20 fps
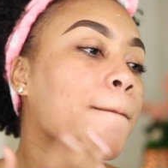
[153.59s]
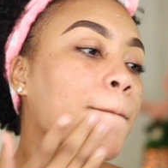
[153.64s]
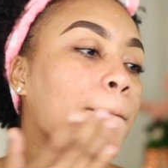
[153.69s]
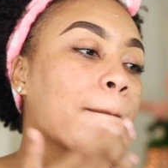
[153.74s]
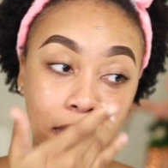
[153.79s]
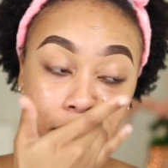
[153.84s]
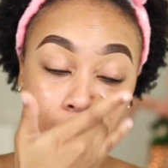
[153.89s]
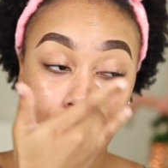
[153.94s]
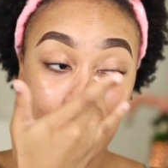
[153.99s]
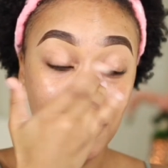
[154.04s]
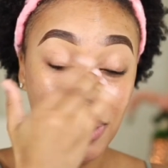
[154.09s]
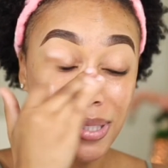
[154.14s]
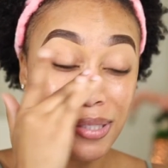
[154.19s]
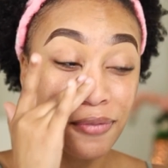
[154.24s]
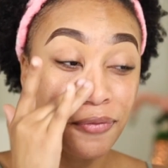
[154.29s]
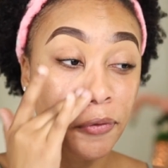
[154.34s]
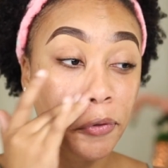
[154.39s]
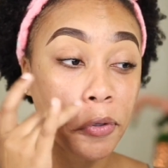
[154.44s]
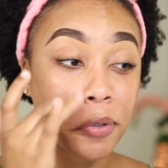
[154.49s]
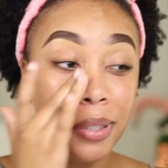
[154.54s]
So I'm
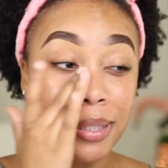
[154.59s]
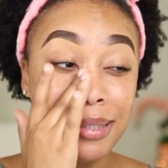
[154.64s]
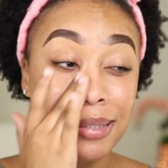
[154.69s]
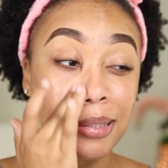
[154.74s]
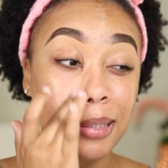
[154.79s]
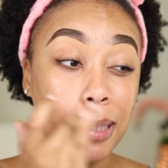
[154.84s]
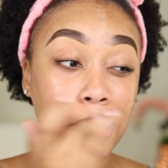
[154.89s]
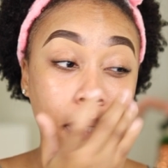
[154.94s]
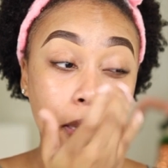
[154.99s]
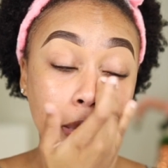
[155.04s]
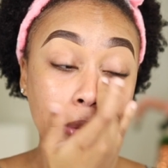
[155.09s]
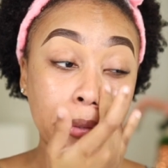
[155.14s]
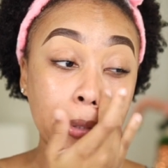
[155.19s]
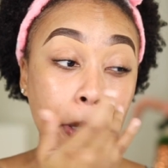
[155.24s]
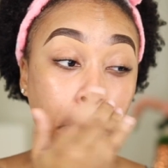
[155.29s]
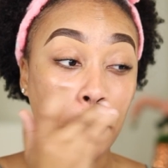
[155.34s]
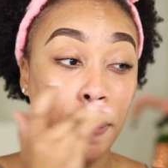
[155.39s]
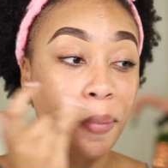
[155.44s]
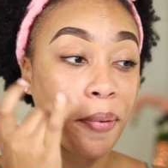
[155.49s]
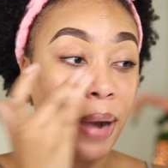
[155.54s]
just focusing
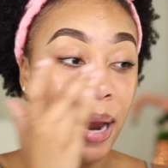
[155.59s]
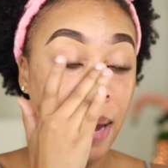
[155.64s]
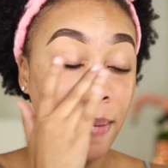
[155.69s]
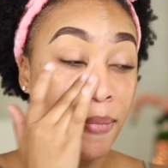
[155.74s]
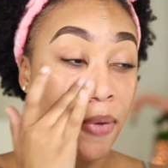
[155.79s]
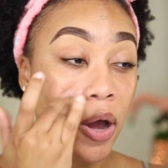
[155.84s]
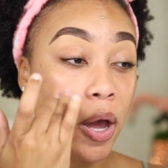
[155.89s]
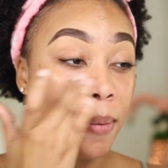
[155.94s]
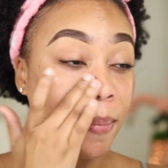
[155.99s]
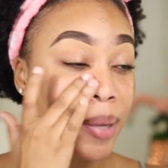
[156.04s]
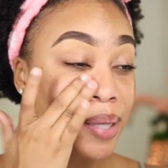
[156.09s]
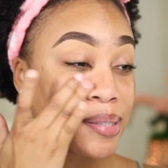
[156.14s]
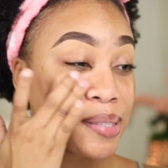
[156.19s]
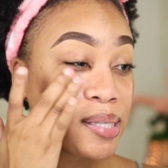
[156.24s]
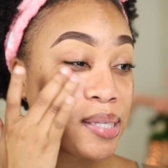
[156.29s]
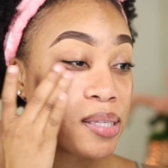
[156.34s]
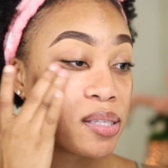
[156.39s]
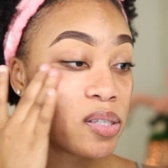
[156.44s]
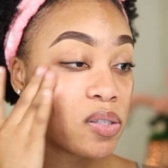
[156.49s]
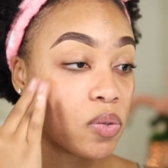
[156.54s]
the primer on my
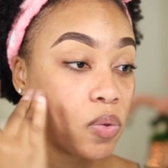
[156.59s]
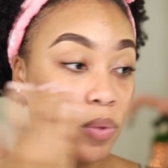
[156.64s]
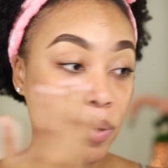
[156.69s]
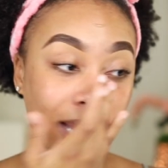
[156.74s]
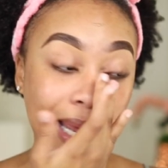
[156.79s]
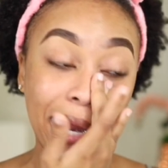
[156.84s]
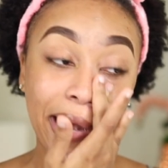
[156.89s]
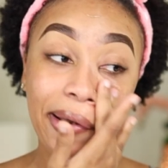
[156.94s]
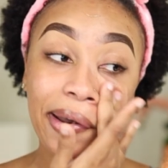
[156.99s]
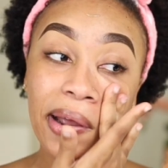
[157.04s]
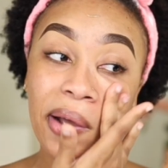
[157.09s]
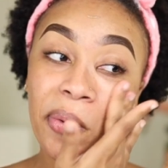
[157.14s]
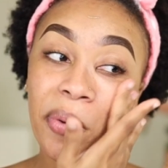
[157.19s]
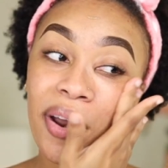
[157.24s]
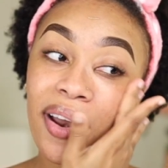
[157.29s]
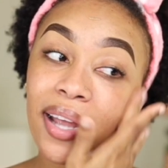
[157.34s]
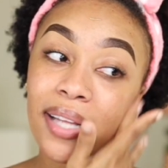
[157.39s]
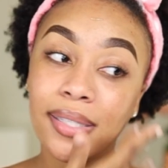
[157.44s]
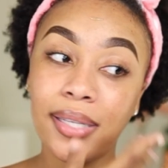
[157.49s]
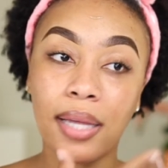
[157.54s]
T-zone area
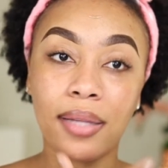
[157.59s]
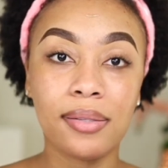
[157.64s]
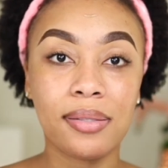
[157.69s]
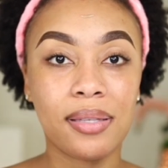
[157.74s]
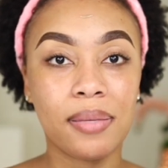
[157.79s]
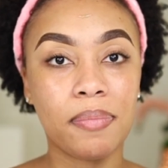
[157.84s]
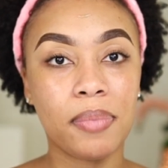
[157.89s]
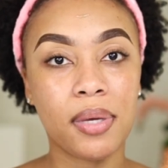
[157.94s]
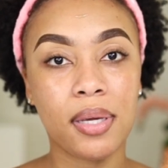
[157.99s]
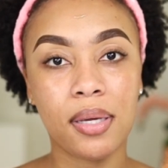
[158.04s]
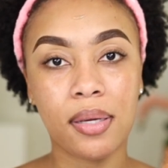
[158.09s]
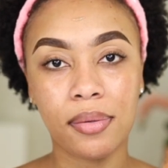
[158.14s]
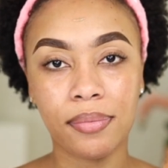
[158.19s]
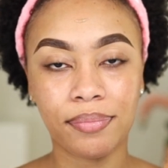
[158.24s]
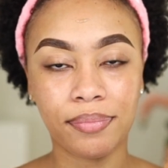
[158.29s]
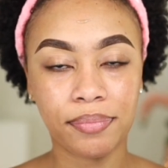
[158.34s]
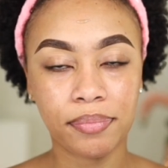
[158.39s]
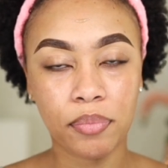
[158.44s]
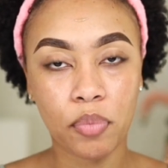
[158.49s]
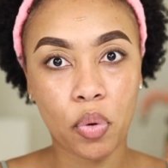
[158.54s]
where I tend to be
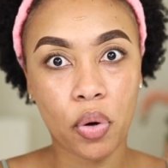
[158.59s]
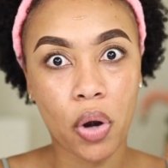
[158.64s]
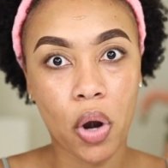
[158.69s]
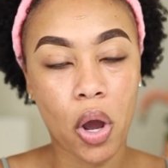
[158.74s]
more